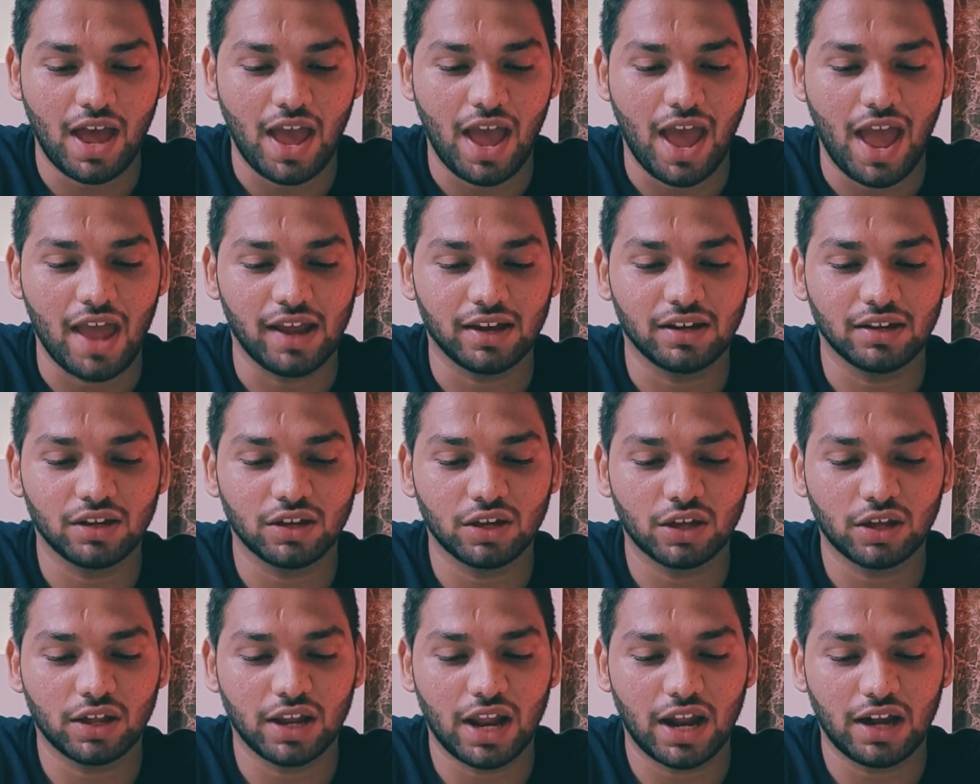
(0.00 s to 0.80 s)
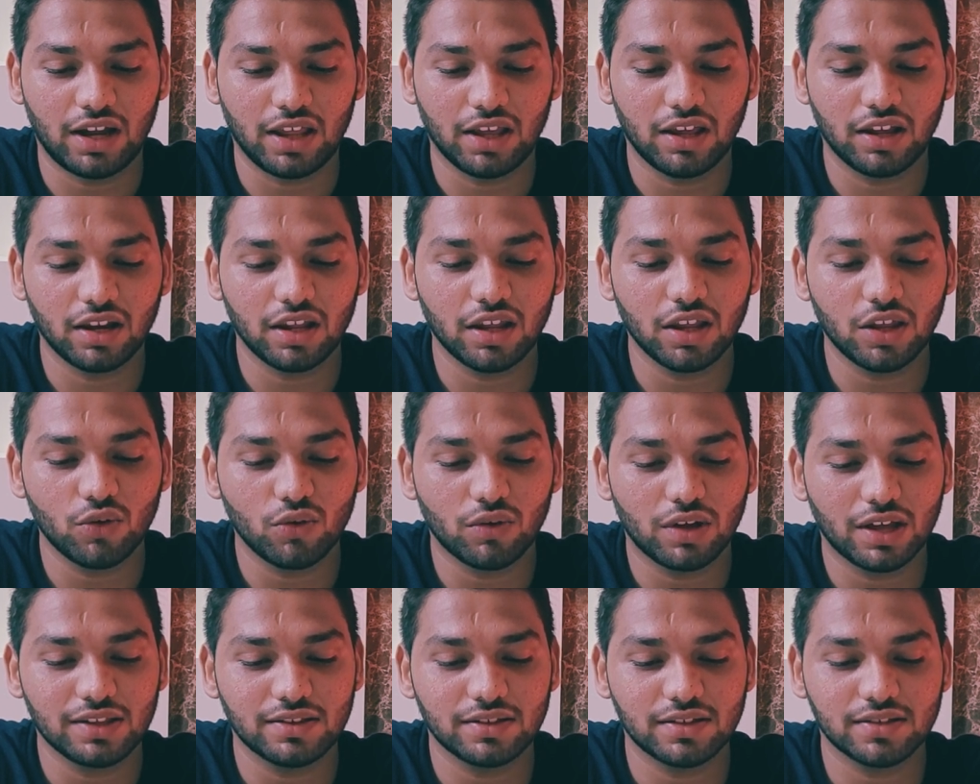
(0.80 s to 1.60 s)
And category, you
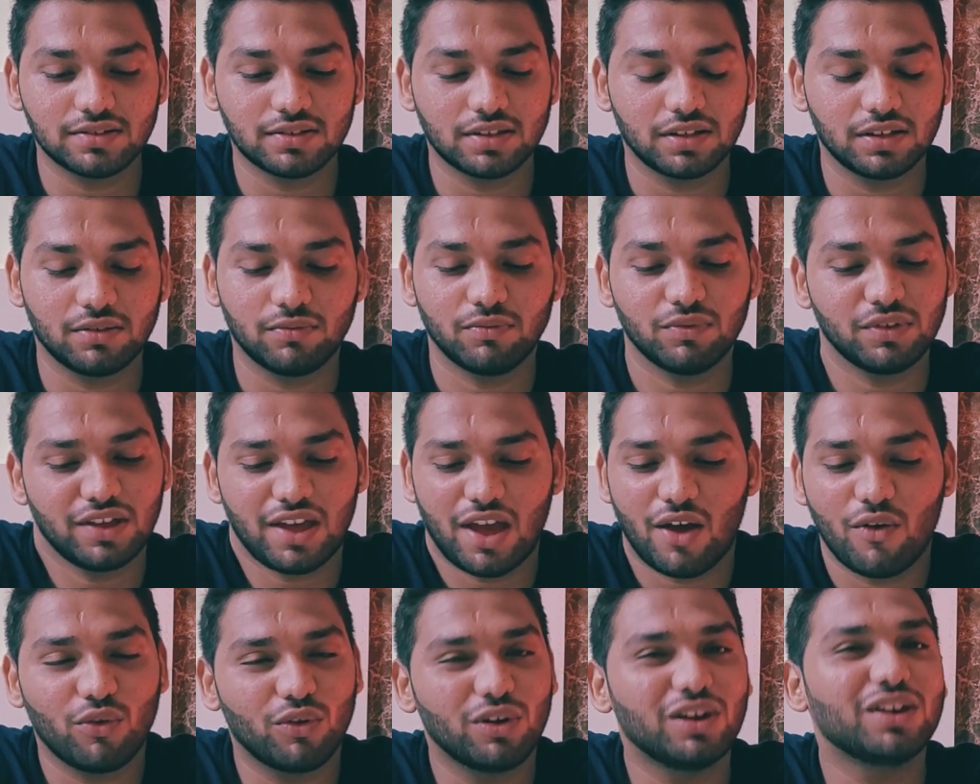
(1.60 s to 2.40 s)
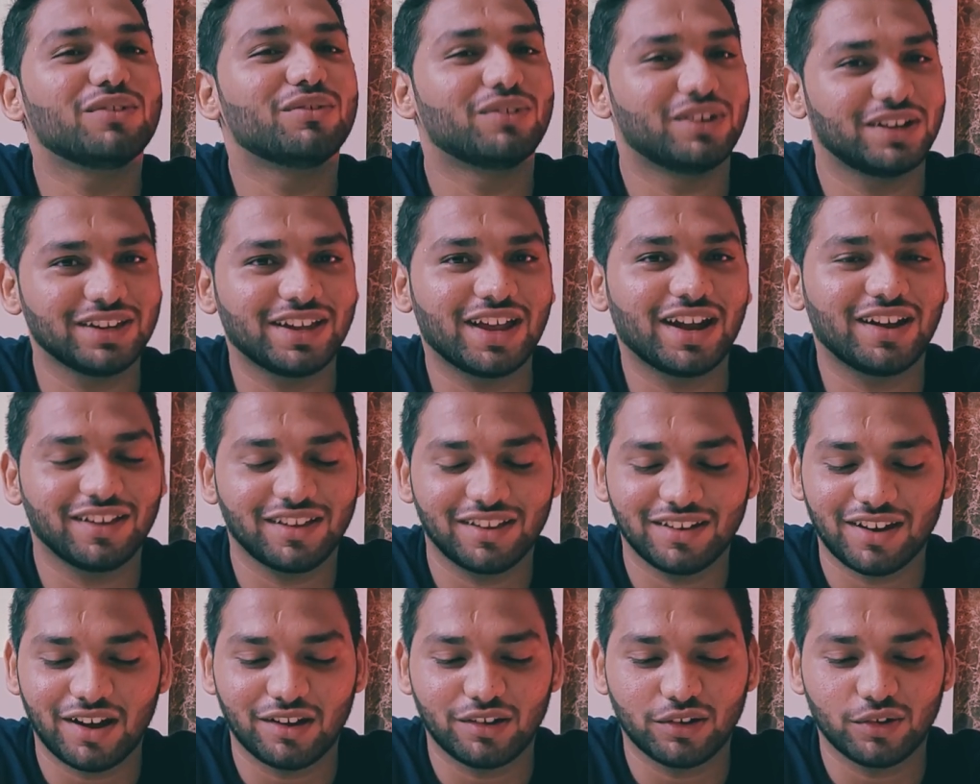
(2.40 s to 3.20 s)
can just, we have only one
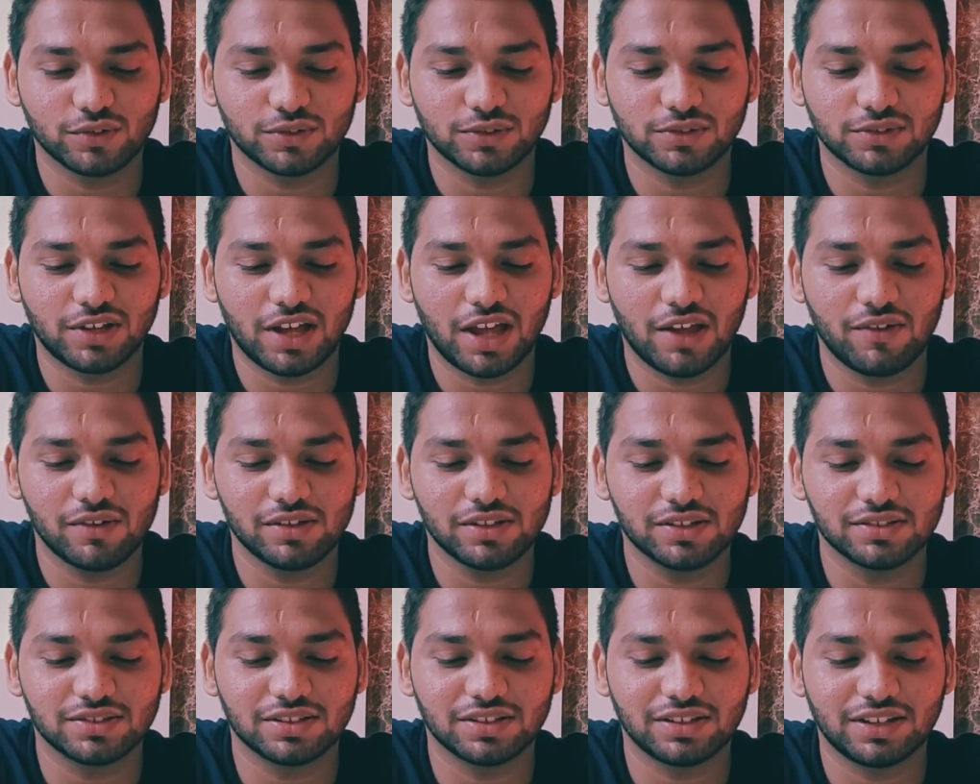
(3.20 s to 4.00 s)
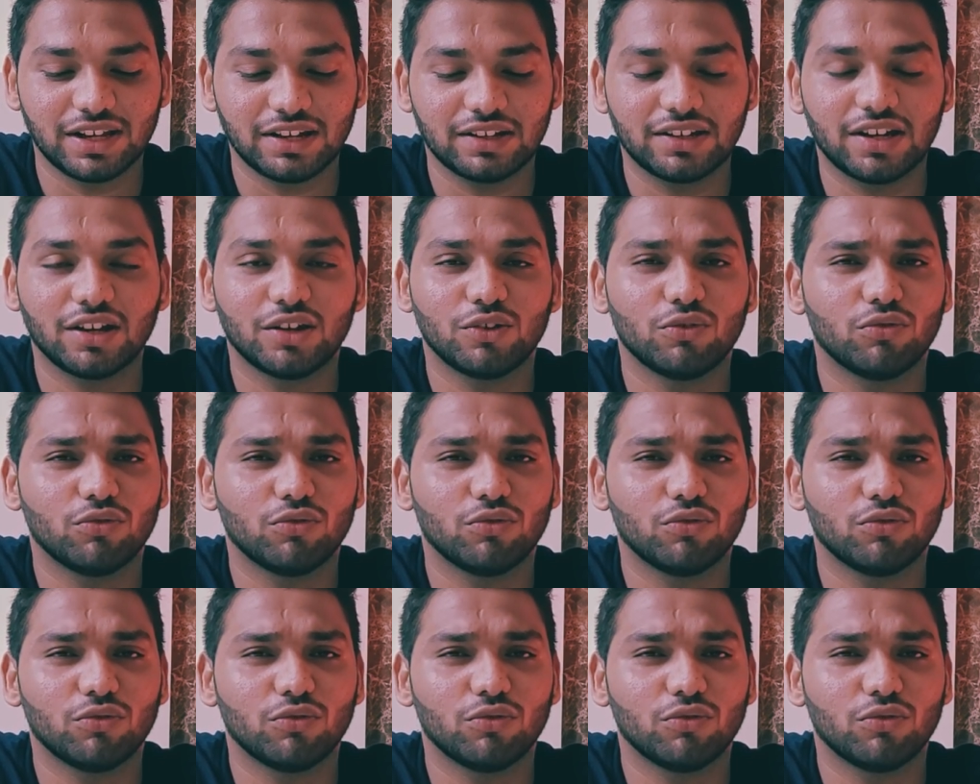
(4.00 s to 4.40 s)
category right now, so I will just select that.